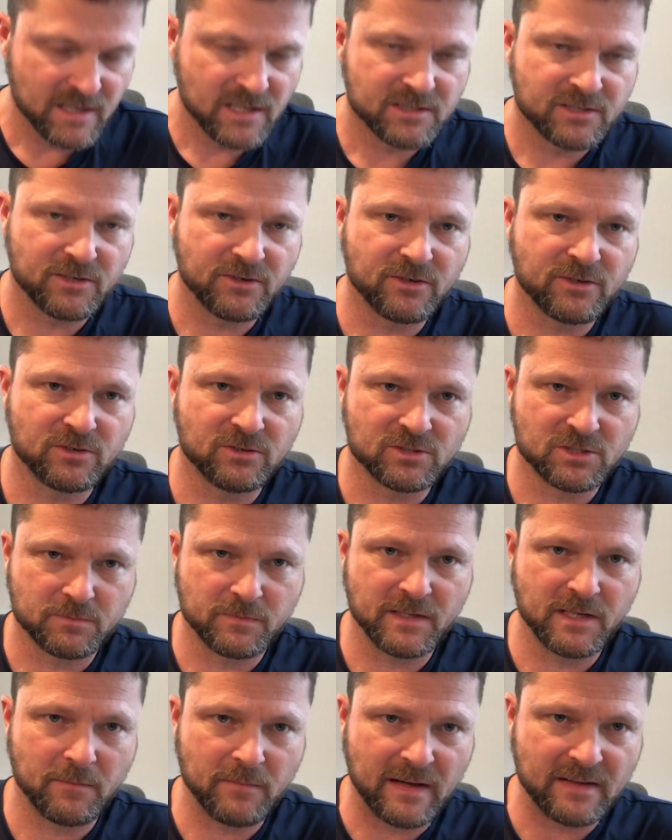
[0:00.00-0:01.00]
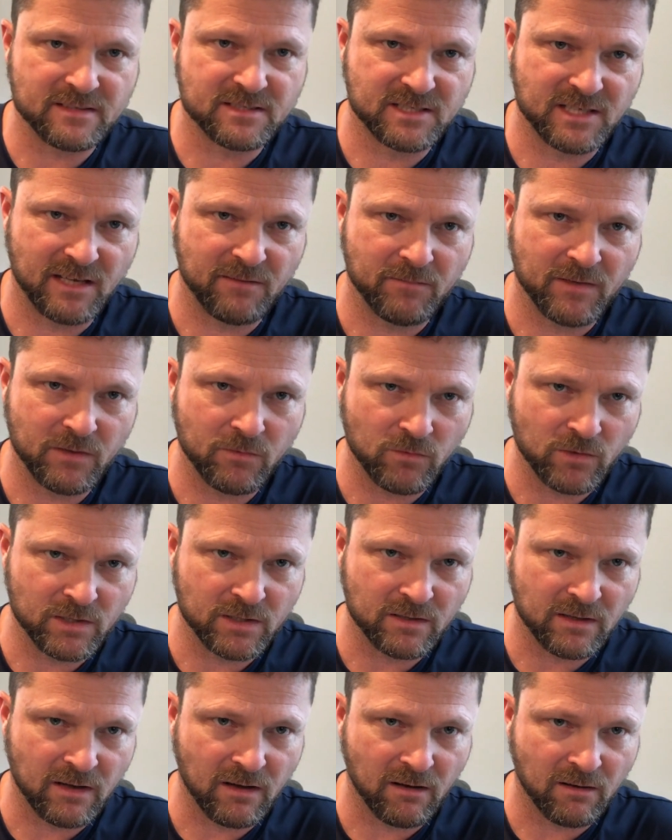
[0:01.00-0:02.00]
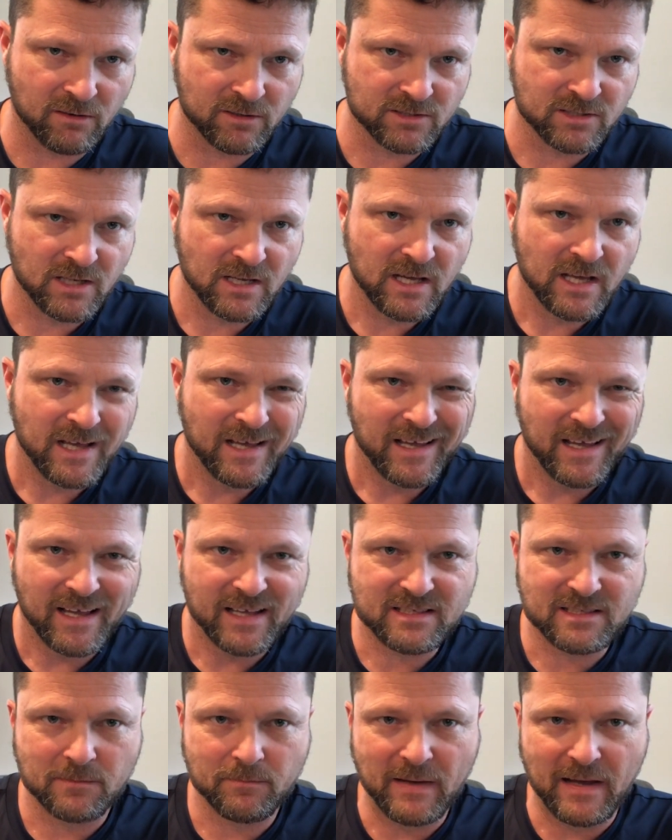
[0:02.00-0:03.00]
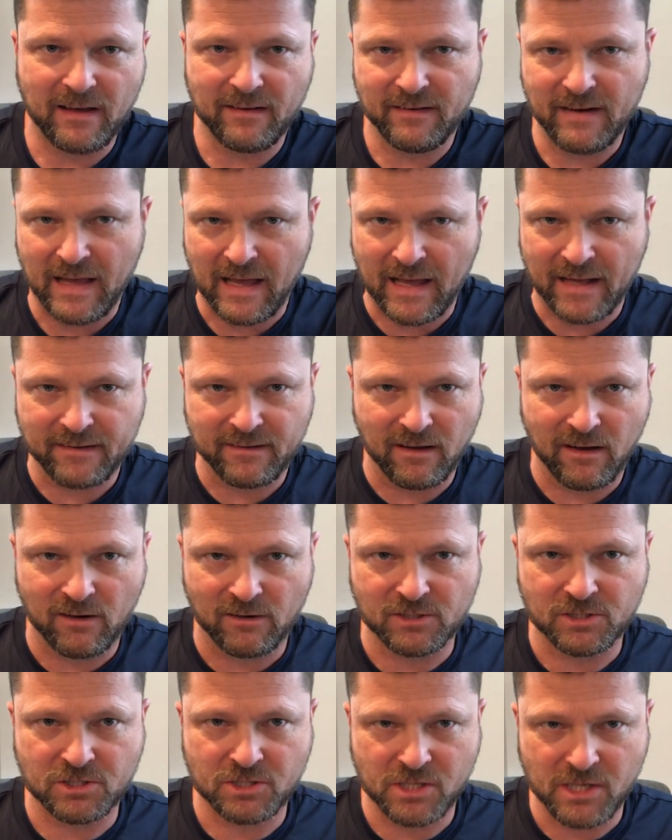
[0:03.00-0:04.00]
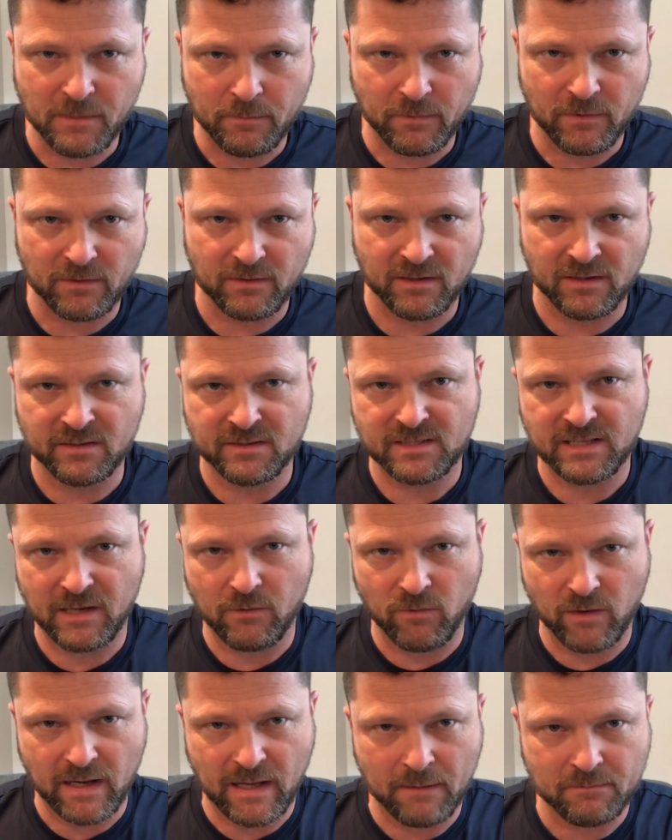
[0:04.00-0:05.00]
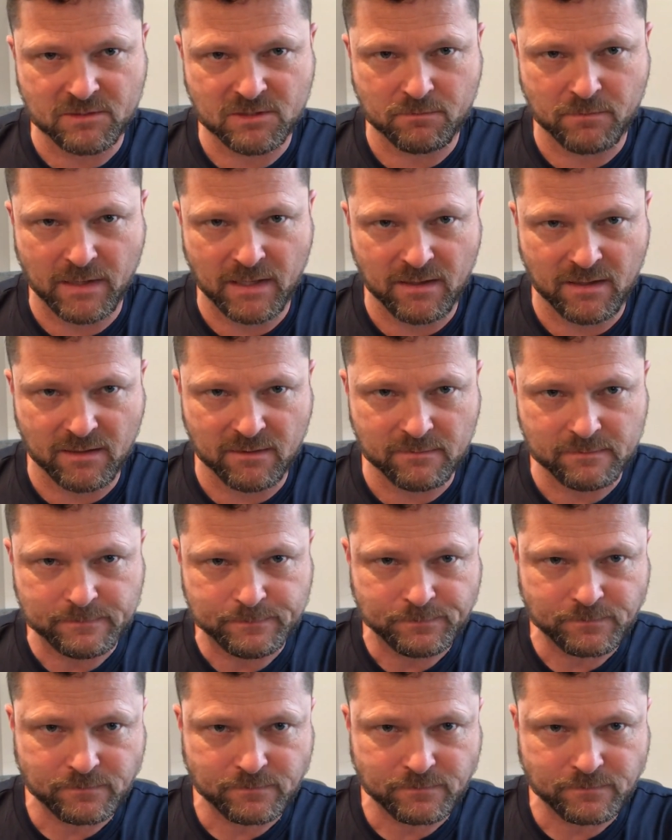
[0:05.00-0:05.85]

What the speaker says: So you're going to spend about $71. It's about $9 cheaper than say what I'm spending